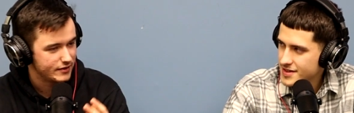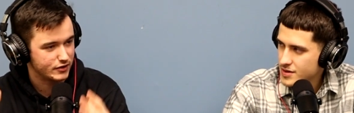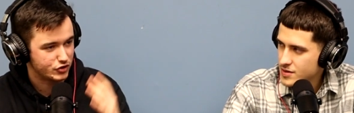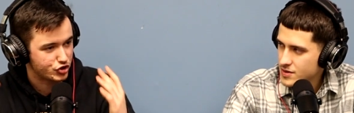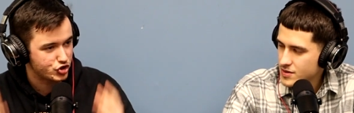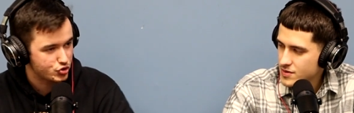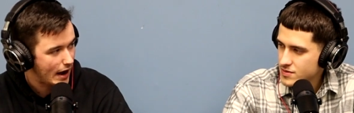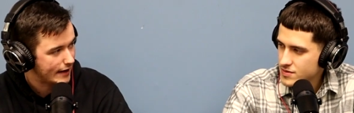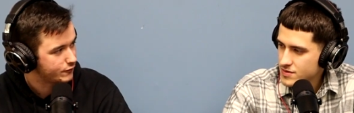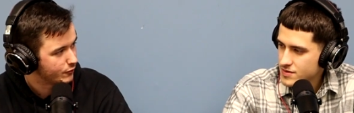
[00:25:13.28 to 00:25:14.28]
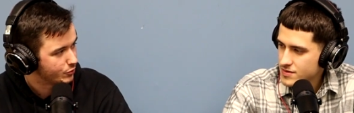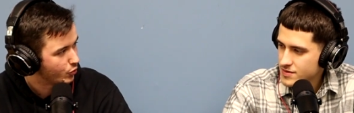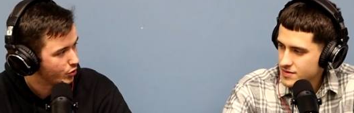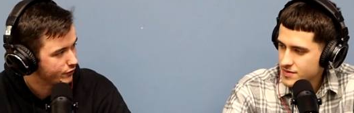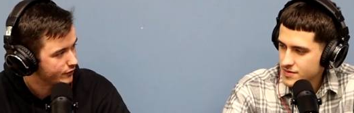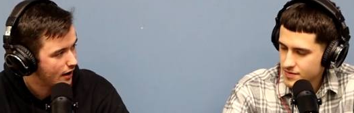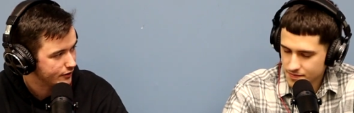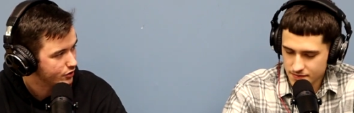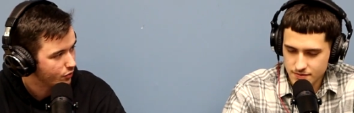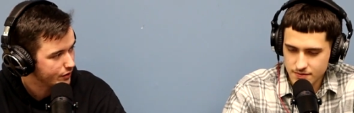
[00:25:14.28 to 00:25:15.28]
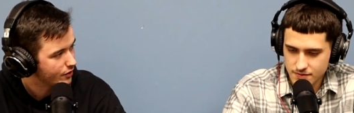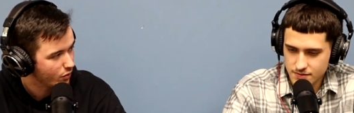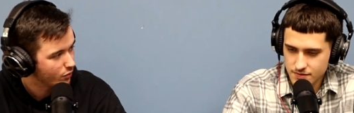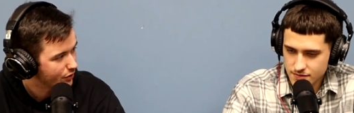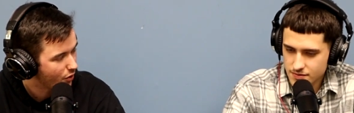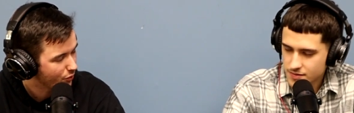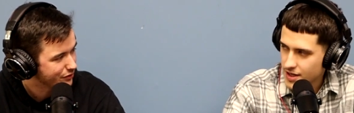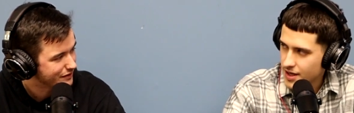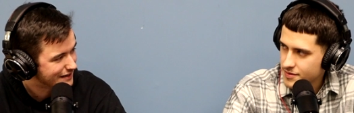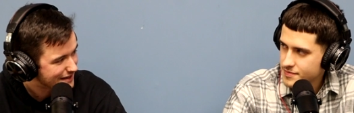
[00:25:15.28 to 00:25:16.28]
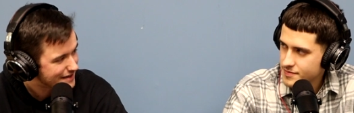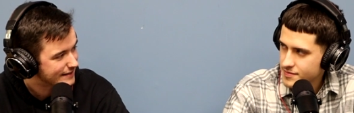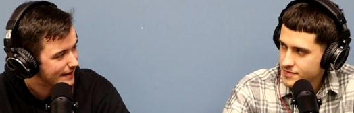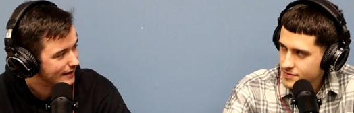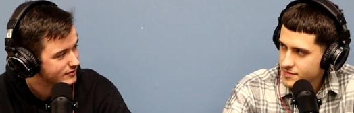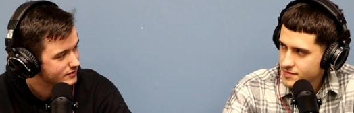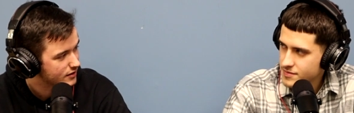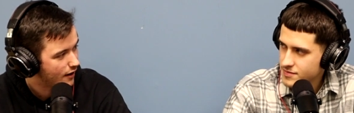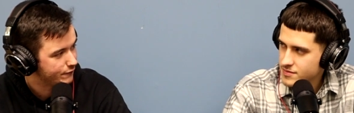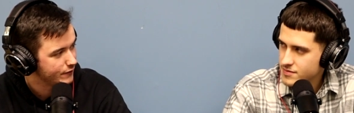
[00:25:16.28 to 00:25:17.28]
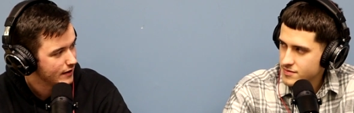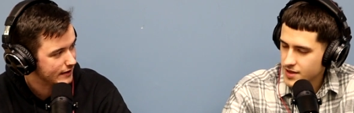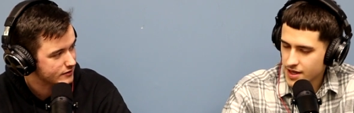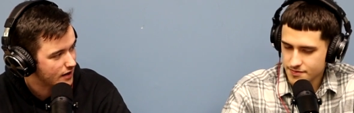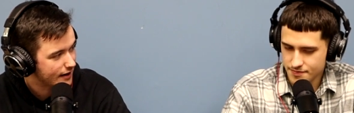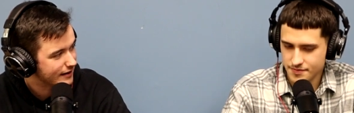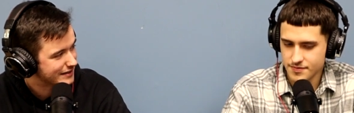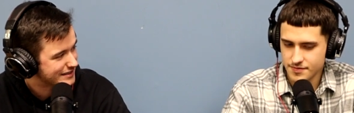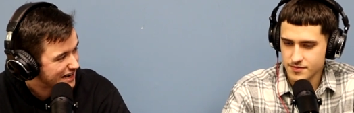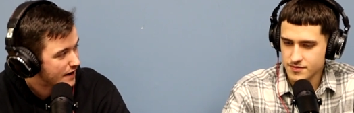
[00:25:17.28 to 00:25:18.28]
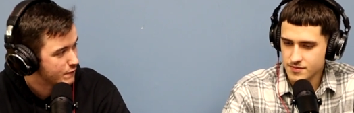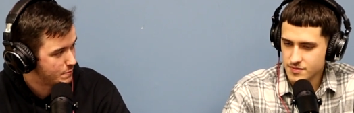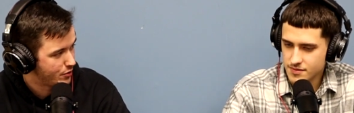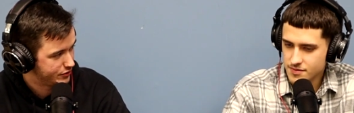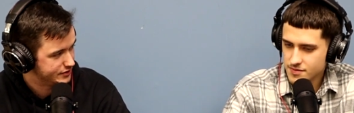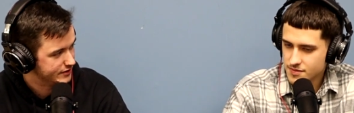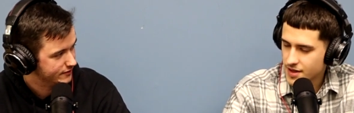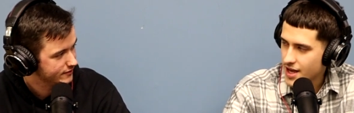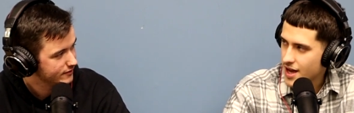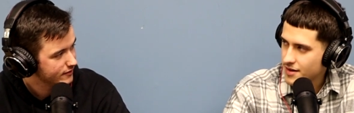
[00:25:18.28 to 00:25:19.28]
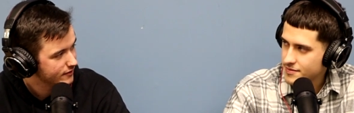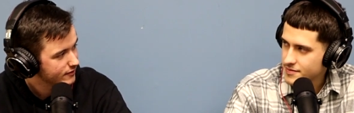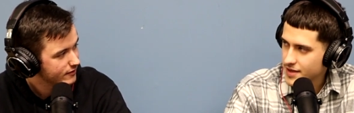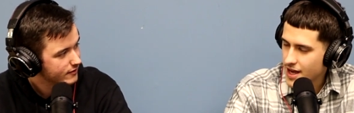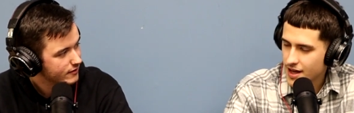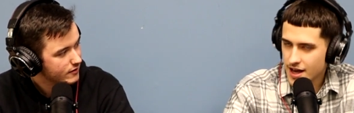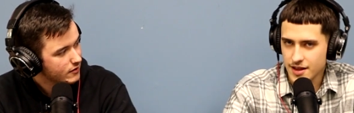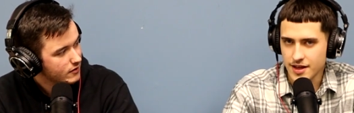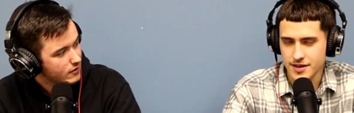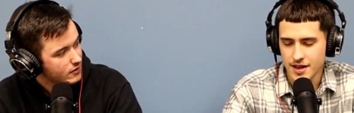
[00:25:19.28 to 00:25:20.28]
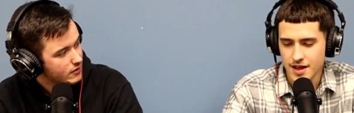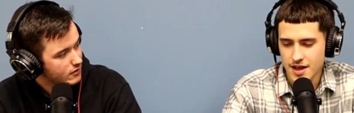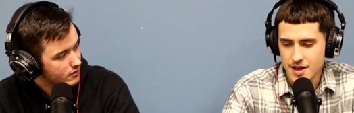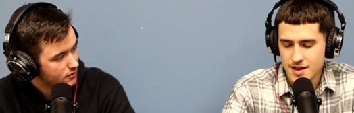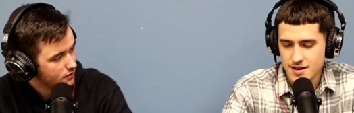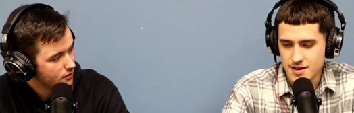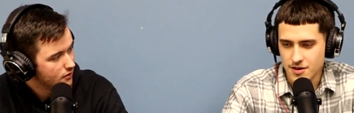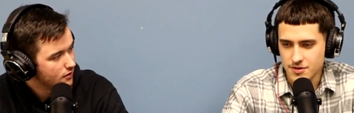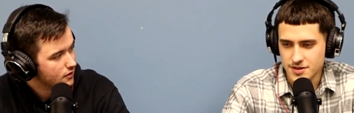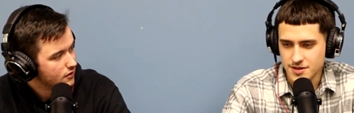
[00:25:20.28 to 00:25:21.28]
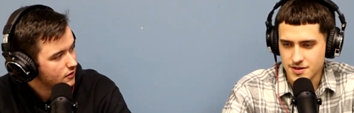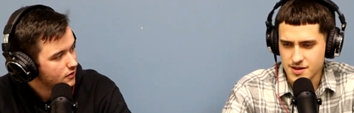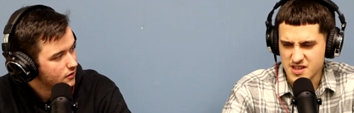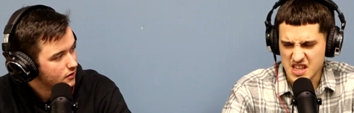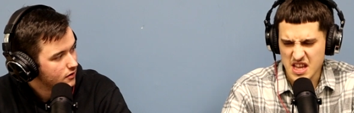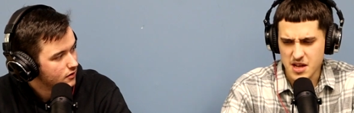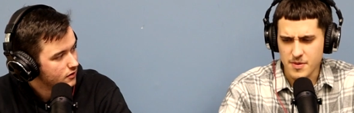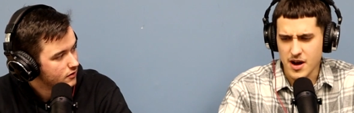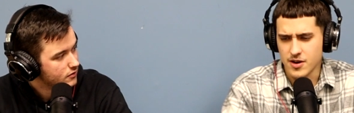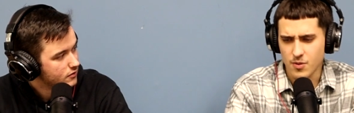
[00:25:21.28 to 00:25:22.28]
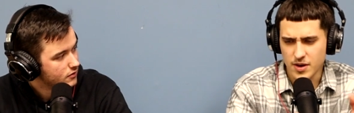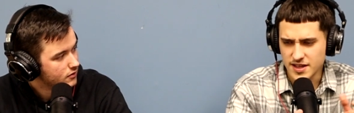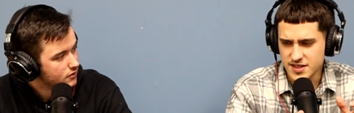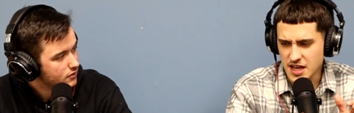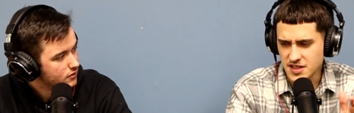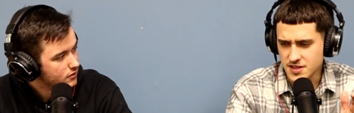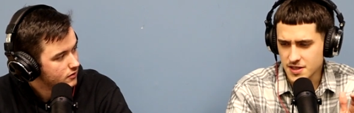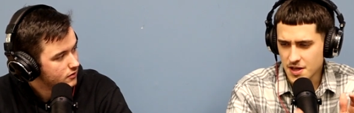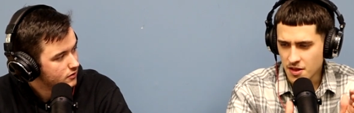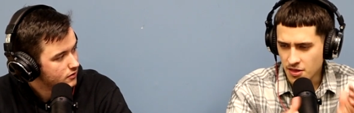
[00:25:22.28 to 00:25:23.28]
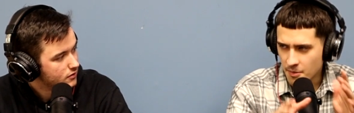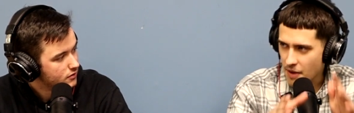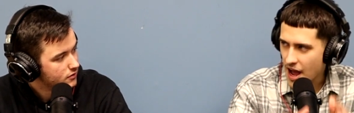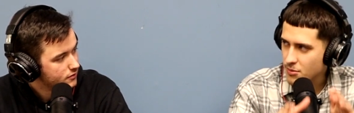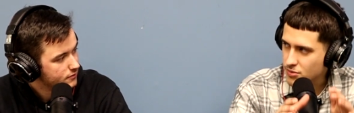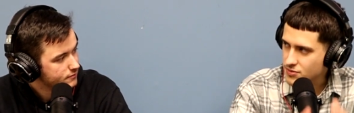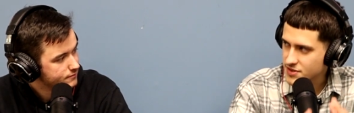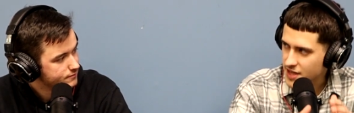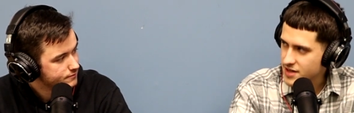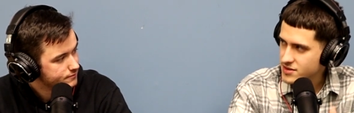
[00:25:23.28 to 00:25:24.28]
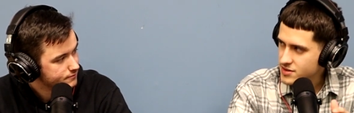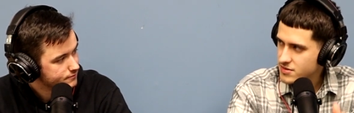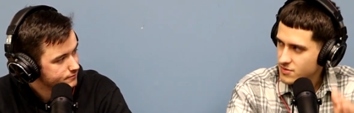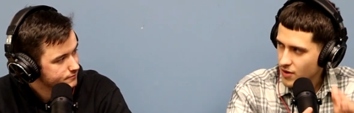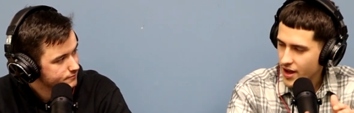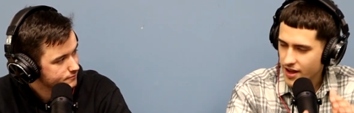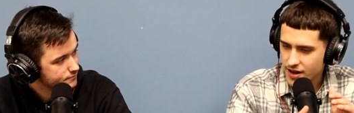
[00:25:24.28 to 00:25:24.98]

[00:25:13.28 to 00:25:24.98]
Speaker 1: that distract from the word of God. You know, we don't we don't really need that stuff. That's not going to save a person.
Speaker 2: Yeah. Yeah, I like, you know, just just thinking about it when he says the Bible says, right?